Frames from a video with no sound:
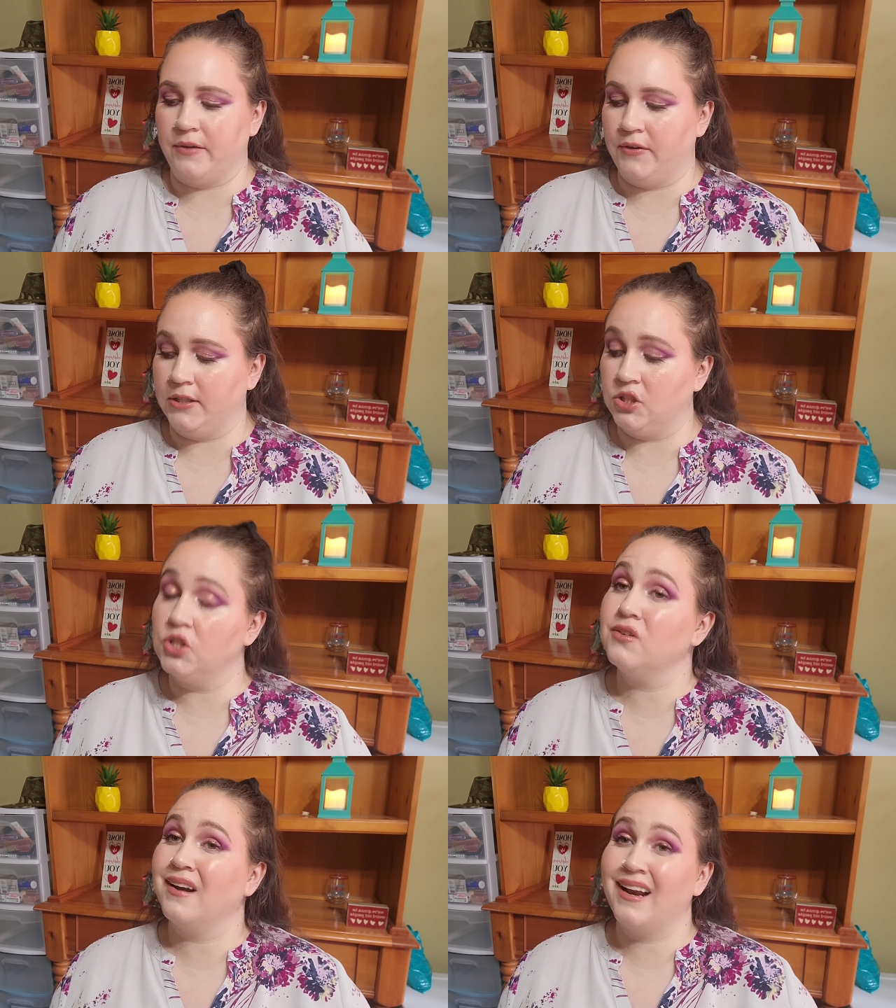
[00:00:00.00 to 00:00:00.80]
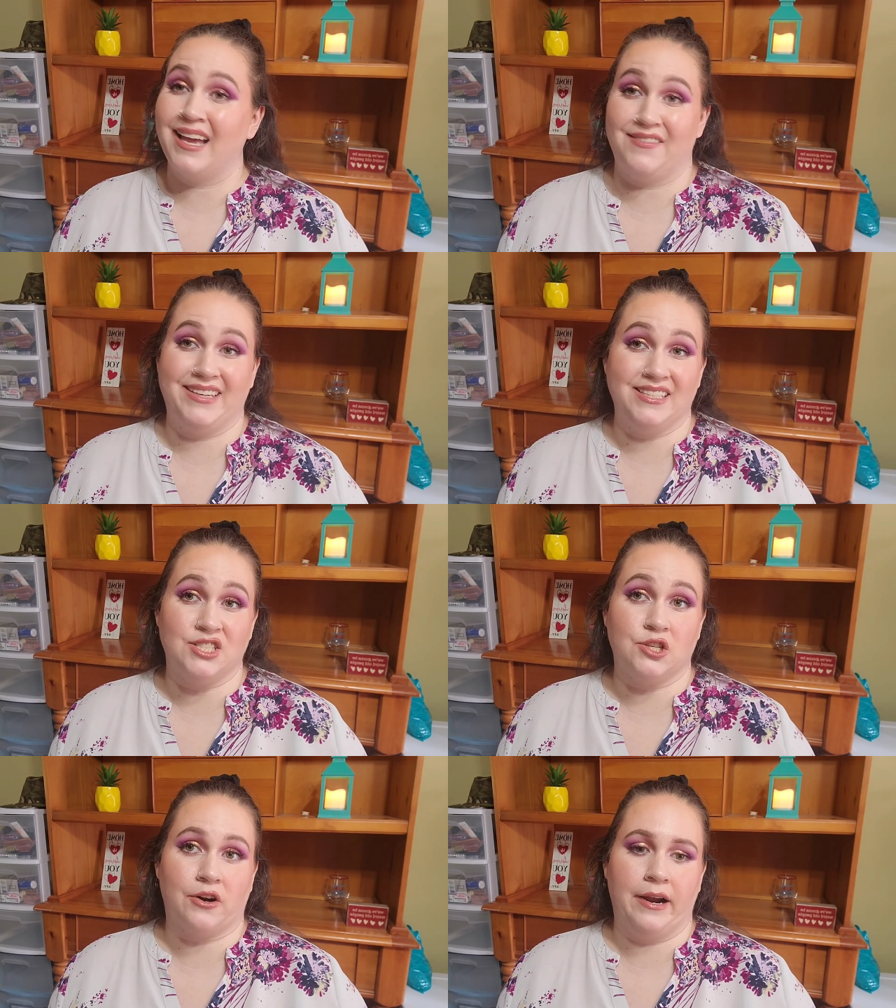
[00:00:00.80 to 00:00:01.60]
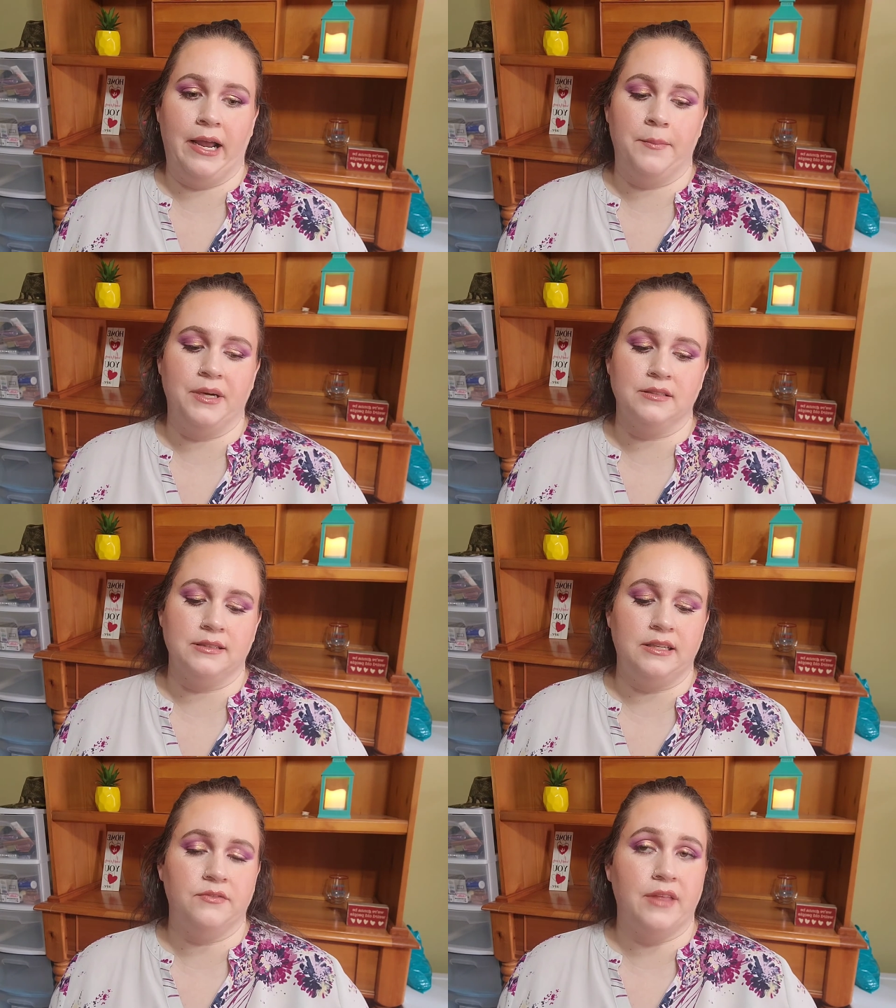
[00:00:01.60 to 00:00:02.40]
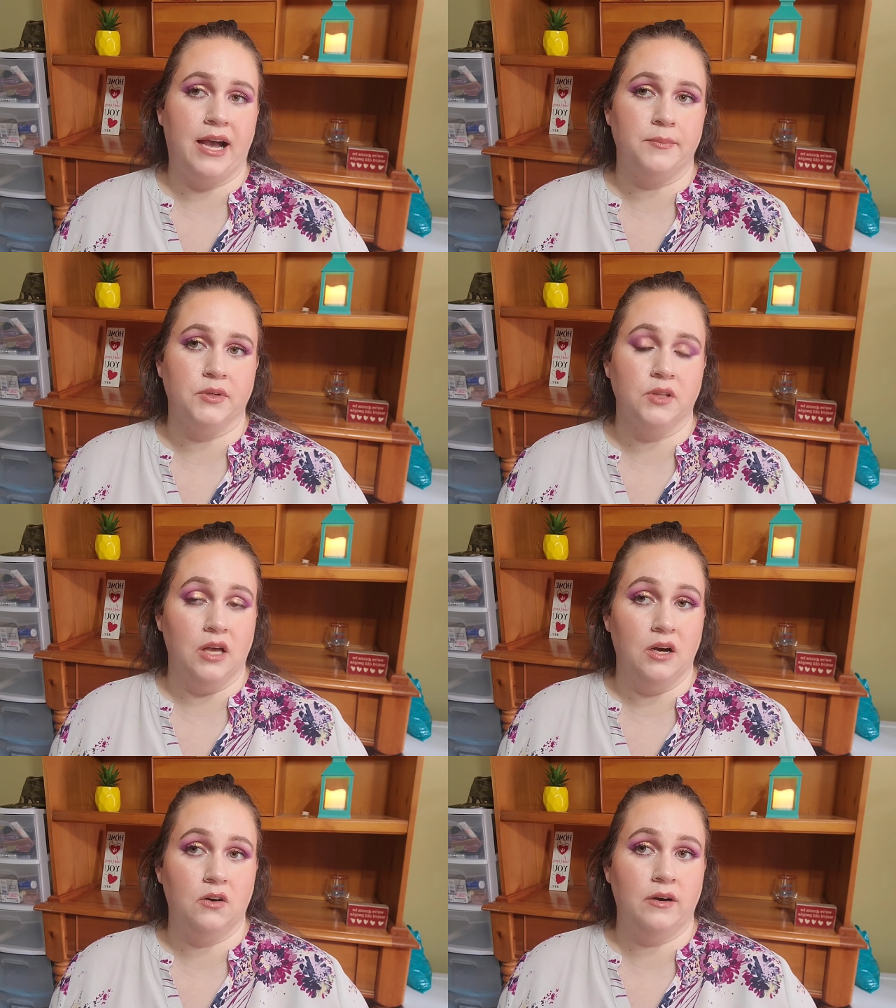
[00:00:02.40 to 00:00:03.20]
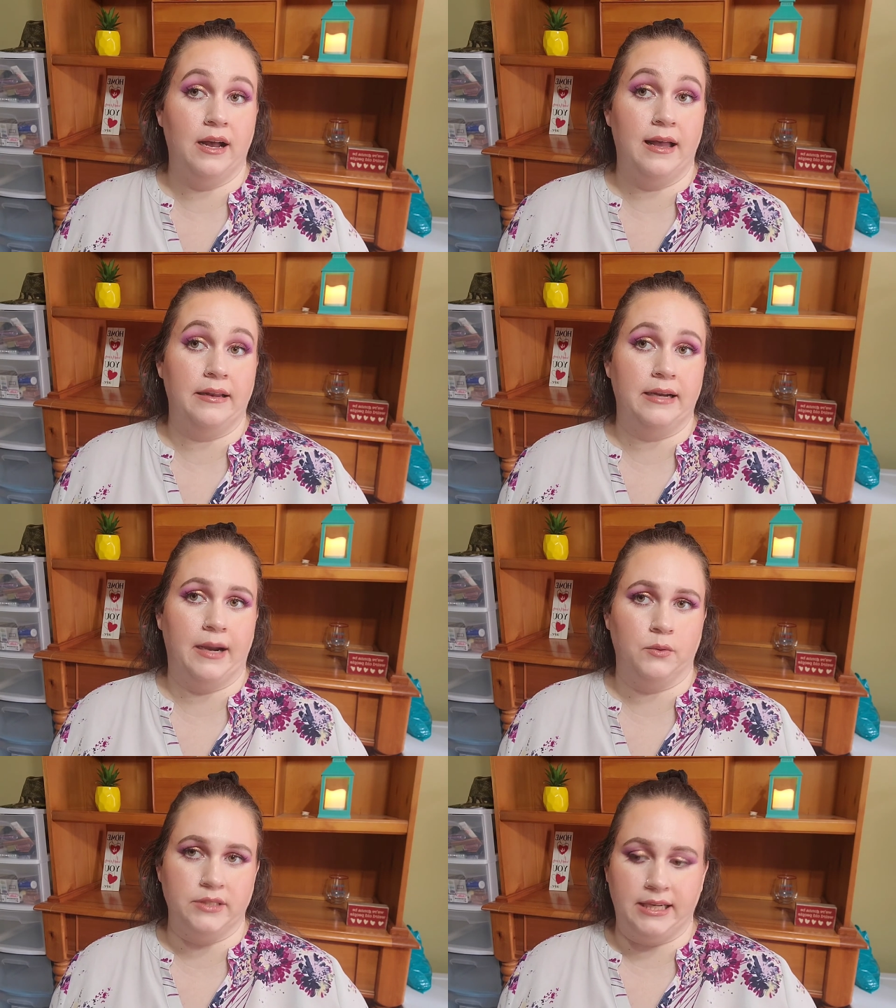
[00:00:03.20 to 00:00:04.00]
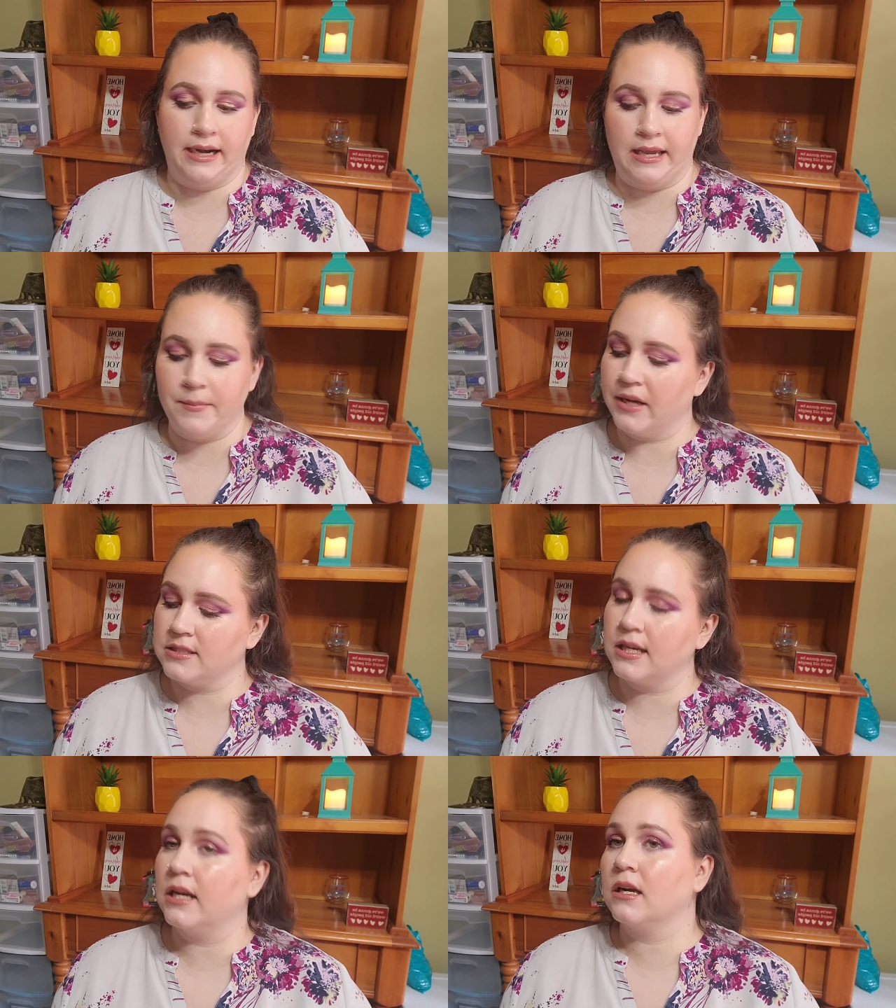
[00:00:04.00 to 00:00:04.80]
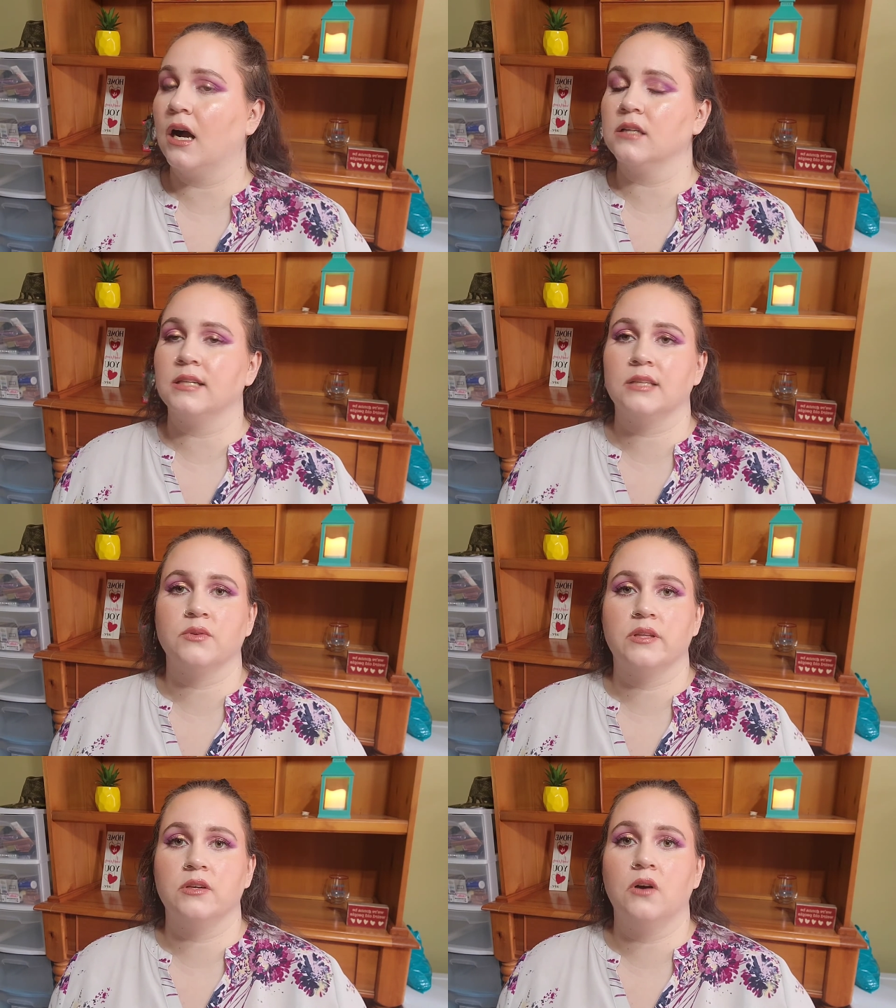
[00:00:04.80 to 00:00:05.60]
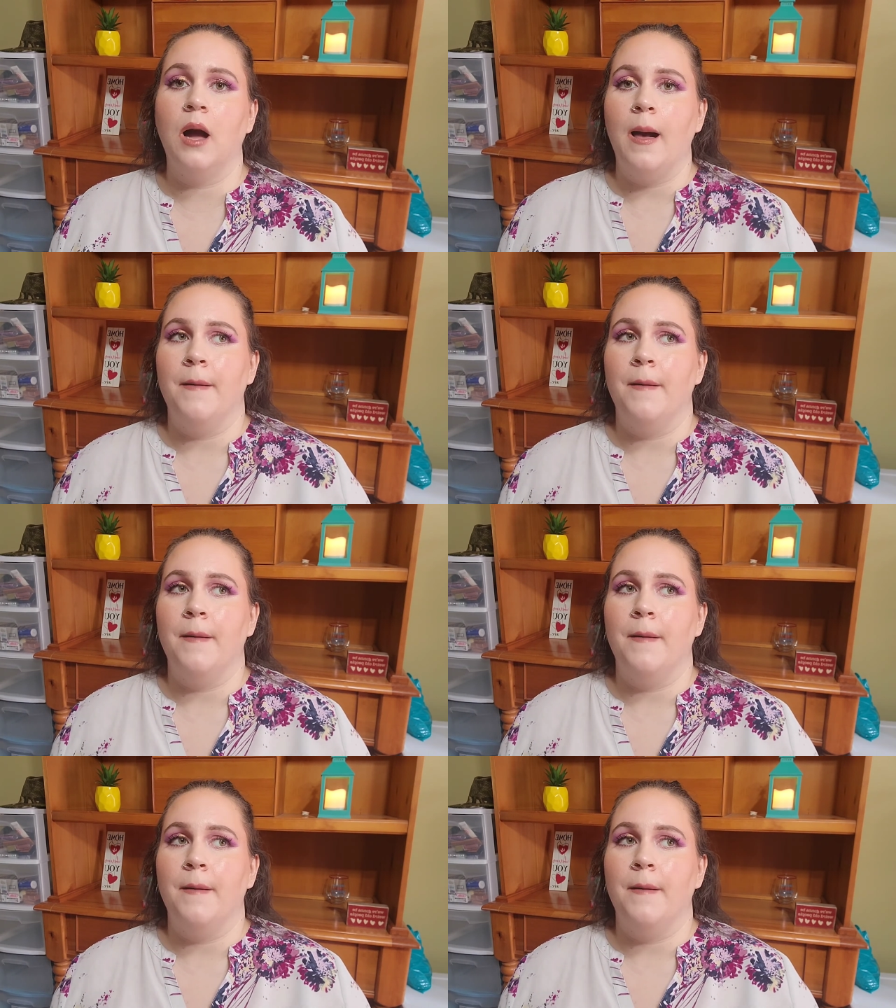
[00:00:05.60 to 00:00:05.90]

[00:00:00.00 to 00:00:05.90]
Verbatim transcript: If you do not have an Instagram, leave that below and I will need an email to get in contact with you.